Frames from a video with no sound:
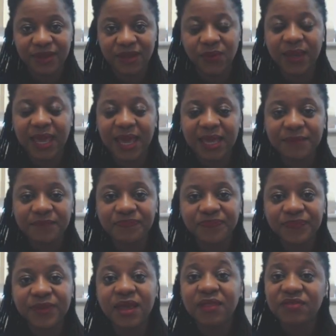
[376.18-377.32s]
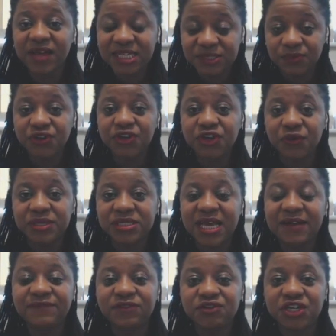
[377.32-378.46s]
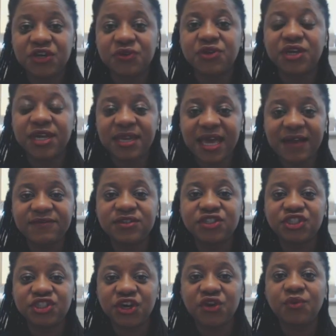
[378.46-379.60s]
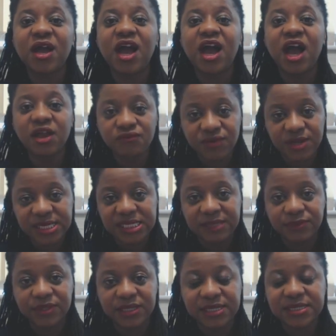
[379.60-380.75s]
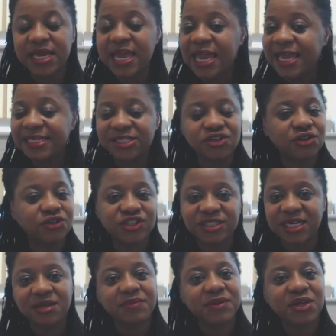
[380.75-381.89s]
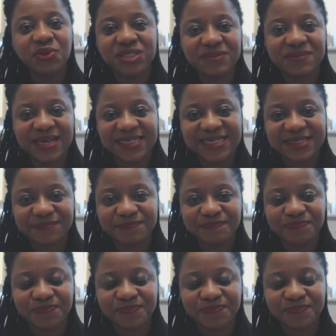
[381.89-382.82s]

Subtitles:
Okay? That's what you're going to have to show. You're going to have to show unreasonableness. It's not just going to be automatic.